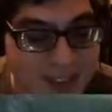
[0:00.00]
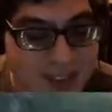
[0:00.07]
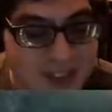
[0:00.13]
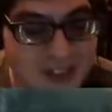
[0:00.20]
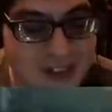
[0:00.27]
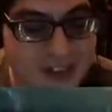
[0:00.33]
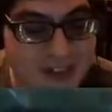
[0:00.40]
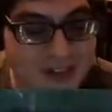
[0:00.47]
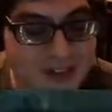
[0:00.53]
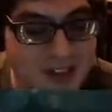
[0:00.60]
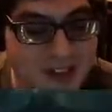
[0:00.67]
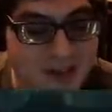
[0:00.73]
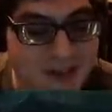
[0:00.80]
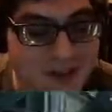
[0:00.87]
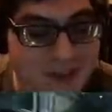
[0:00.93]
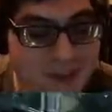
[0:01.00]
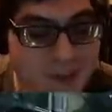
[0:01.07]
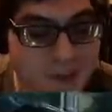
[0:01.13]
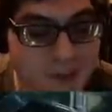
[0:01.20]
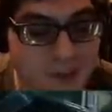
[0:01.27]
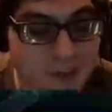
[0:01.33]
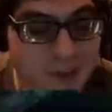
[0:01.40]
There's a
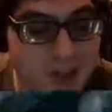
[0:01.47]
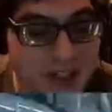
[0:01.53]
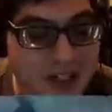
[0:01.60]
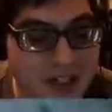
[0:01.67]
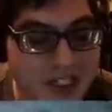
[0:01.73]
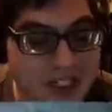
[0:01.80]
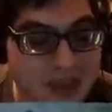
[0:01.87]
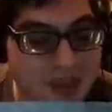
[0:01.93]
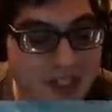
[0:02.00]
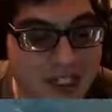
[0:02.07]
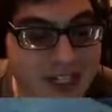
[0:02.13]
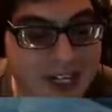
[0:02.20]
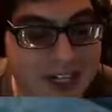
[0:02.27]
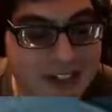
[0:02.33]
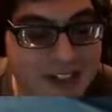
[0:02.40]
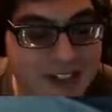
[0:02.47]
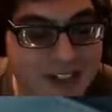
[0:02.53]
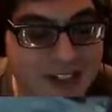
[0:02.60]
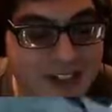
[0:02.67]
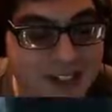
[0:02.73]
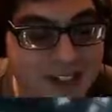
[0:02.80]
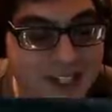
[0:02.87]
morality mechanic in
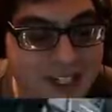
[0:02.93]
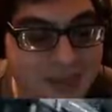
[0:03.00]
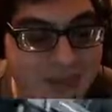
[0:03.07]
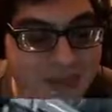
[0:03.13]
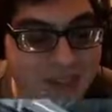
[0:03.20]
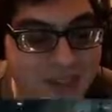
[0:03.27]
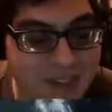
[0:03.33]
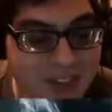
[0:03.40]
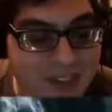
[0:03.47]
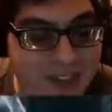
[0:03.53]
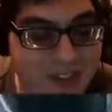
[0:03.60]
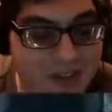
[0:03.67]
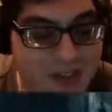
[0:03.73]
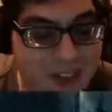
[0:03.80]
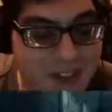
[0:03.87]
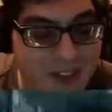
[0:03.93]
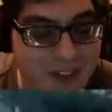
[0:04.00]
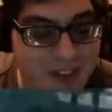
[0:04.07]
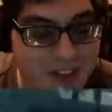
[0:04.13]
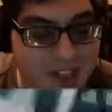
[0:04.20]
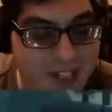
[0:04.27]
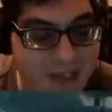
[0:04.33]
that game where you can either be a
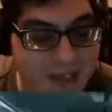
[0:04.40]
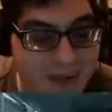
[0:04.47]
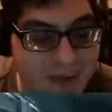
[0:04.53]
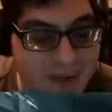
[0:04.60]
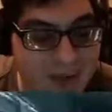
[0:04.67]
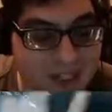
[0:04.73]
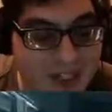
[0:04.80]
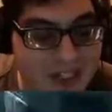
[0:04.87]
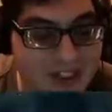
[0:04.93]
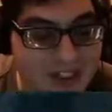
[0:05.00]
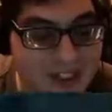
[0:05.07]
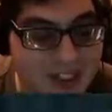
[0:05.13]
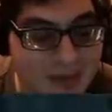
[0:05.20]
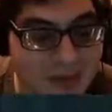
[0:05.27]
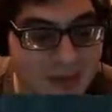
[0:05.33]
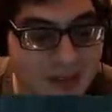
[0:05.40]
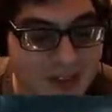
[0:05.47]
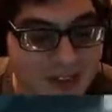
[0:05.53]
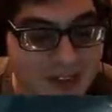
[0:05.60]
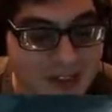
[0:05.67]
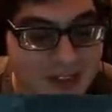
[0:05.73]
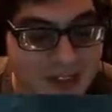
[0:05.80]
good cop or a bad cop.
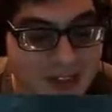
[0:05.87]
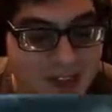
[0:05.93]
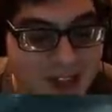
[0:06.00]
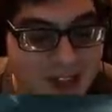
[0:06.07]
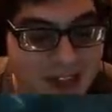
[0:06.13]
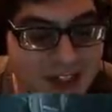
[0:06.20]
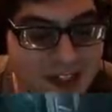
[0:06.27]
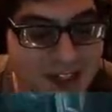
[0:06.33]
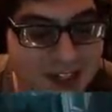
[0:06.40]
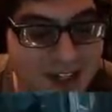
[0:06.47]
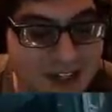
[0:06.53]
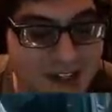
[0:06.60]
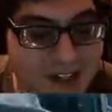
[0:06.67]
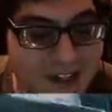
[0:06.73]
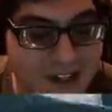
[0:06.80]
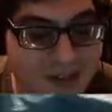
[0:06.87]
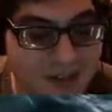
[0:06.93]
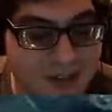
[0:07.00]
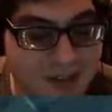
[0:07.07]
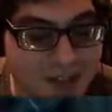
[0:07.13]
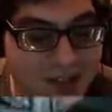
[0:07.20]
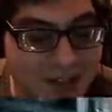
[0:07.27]
And if
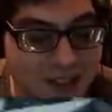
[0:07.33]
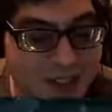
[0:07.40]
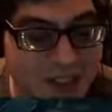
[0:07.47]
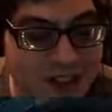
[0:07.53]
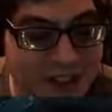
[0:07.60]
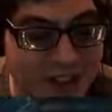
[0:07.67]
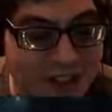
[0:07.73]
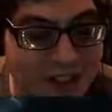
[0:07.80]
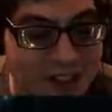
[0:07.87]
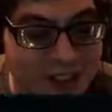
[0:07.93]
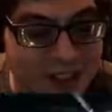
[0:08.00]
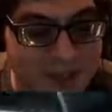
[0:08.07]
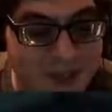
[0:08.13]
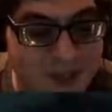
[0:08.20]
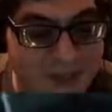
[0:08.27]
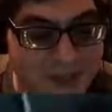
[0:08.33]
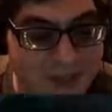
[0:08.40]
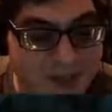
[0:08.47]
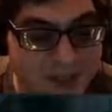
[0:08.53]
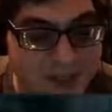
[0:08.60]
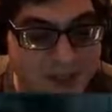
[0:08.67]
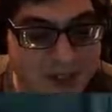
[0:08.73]
you want to be a good cop,
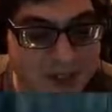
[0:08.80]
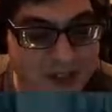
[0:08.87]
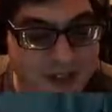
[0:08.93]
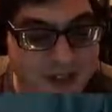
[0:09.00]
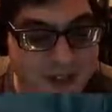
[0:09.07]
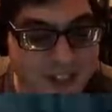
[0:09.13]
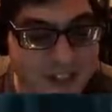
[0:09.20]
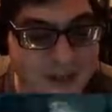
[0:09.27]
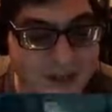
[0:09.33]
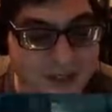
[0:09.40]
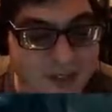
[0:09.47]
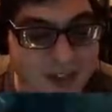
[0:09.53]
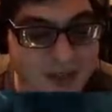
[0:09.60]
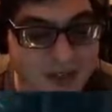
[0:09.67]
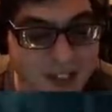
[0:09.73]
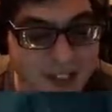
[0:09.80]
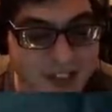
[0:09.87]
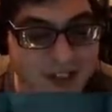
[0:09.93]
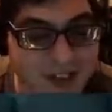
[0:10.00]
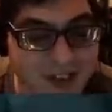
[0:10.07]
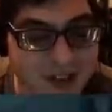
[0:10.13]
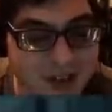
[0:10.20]
well, like in real life, you can't
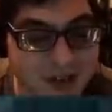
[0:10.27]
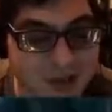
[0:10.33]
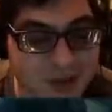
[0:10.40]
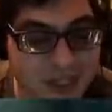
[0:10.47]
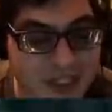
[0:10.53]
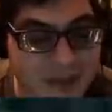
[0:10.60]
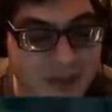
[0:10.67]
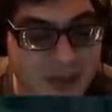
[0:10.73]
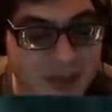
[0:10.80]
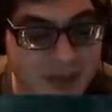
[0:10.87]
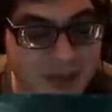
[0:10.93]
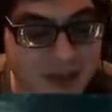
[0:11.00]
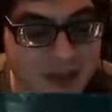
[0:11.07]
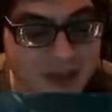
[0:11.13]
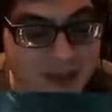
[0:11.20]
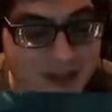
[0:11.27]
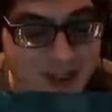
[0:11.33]
just shoot random people.